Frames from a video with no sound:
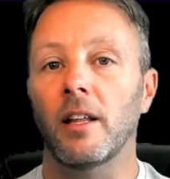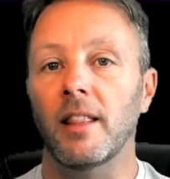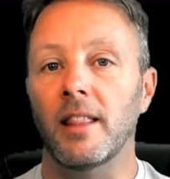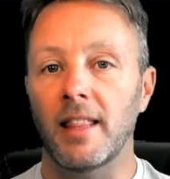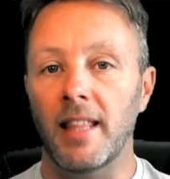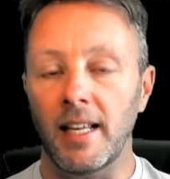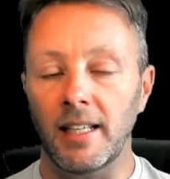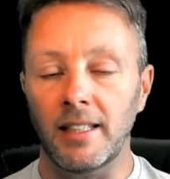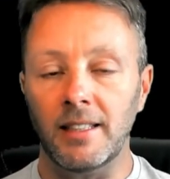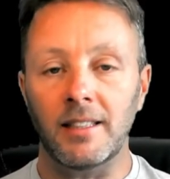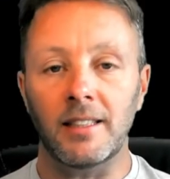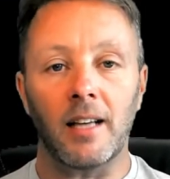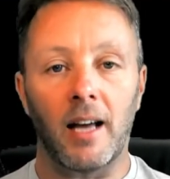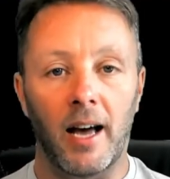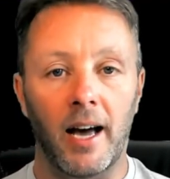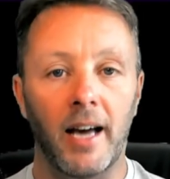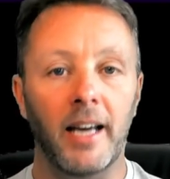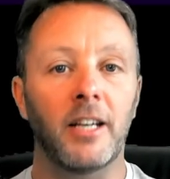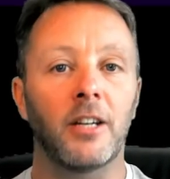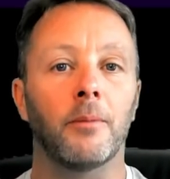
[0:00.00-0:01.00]
this
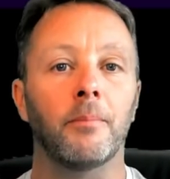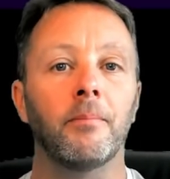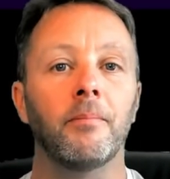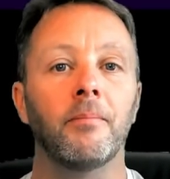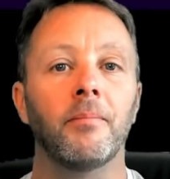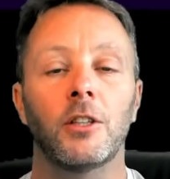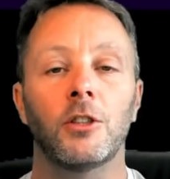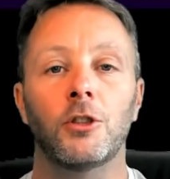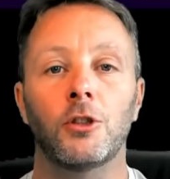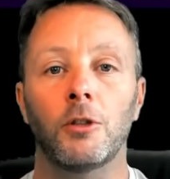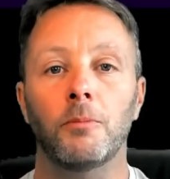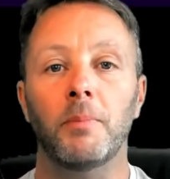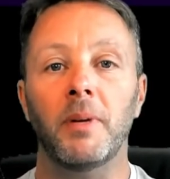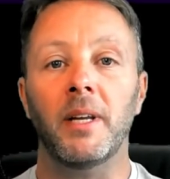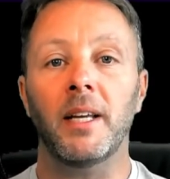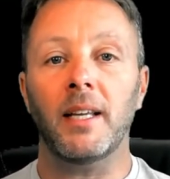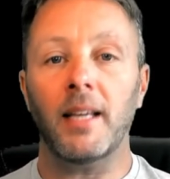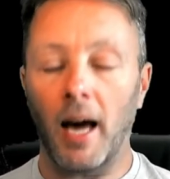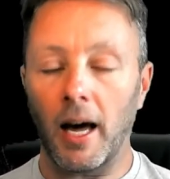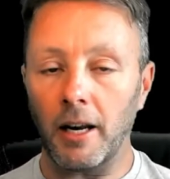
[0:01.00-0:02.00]
item should
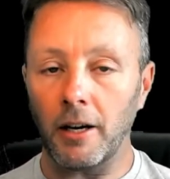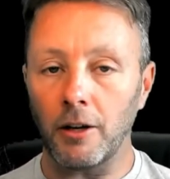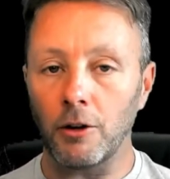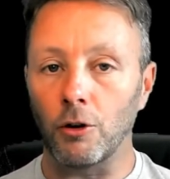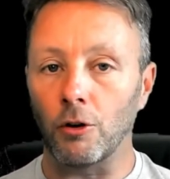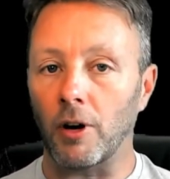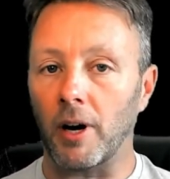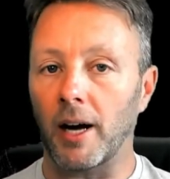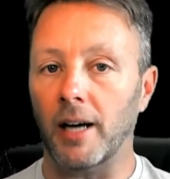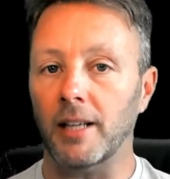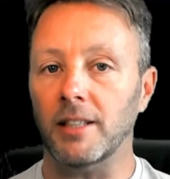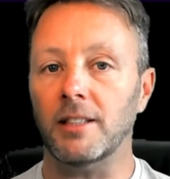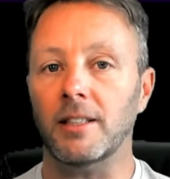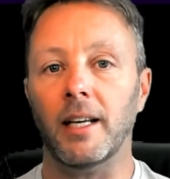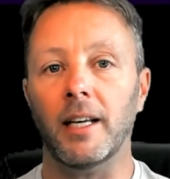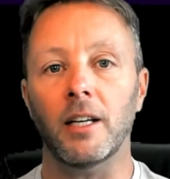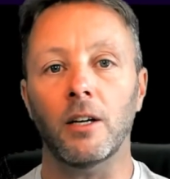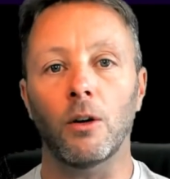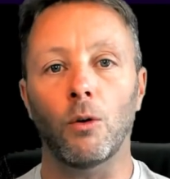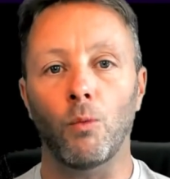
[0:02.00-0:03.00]
be categorized
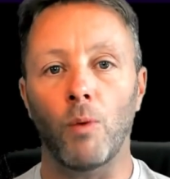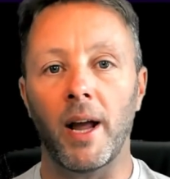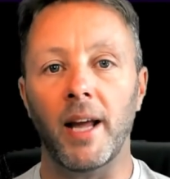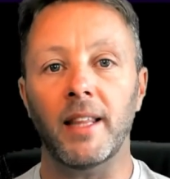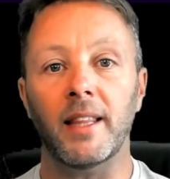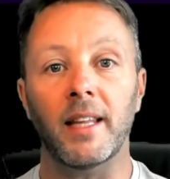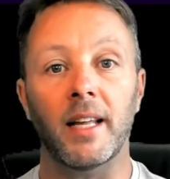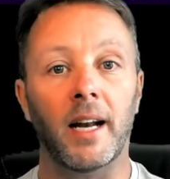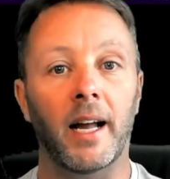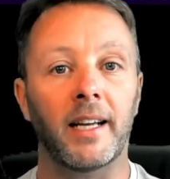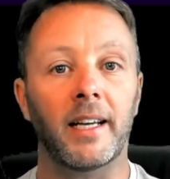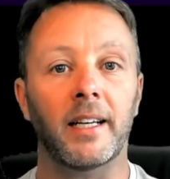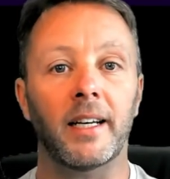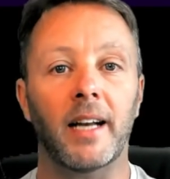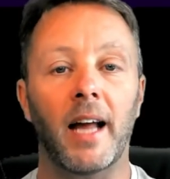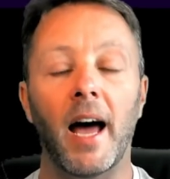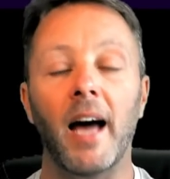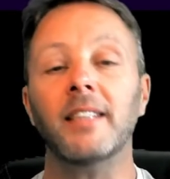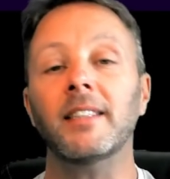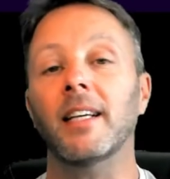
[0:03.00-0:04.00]
in a way that I
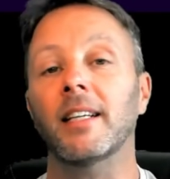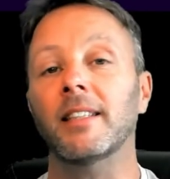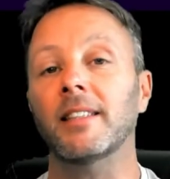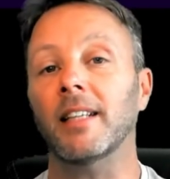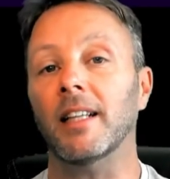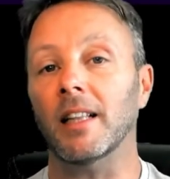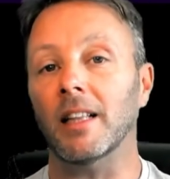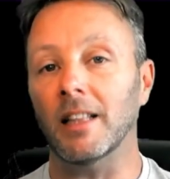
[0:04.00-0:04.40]
can access it